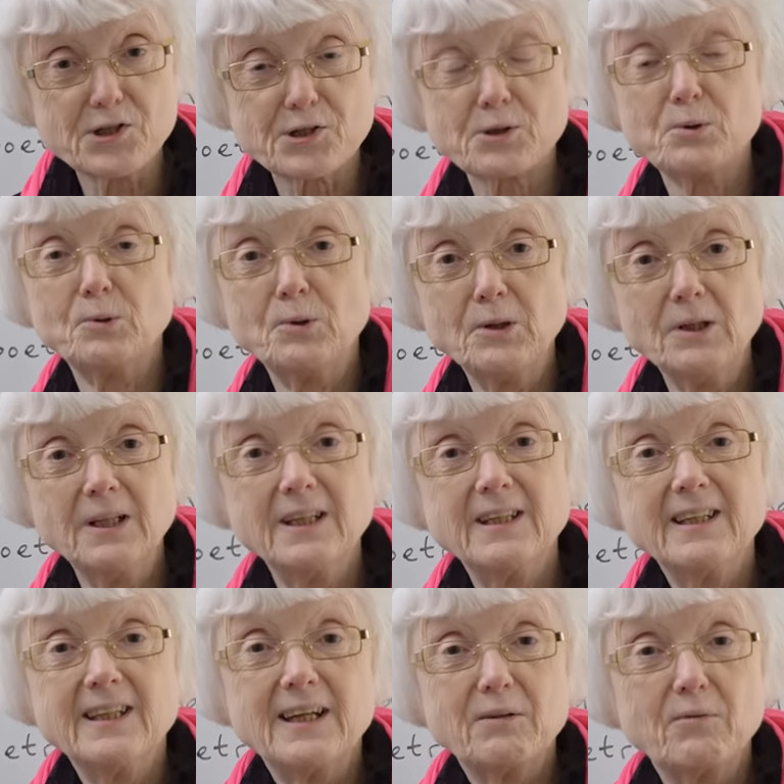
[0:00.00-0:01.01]
school
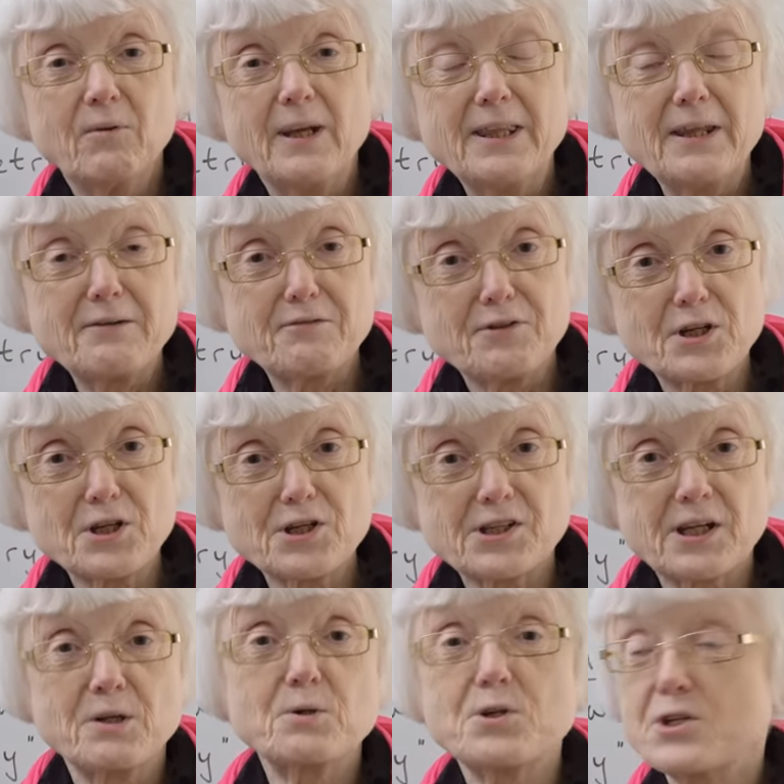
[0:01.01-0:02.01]
when they
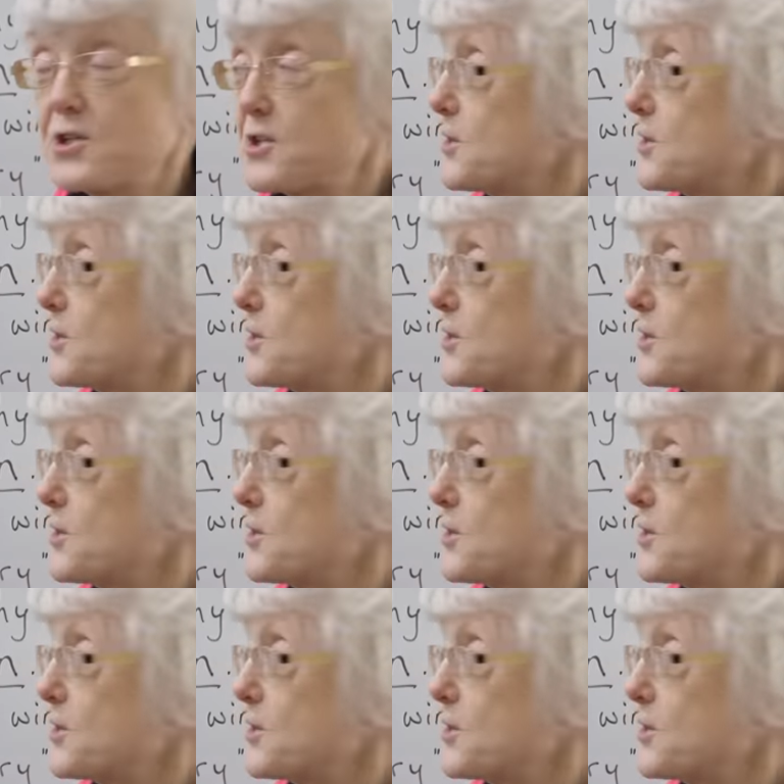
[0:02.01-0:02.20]
first go to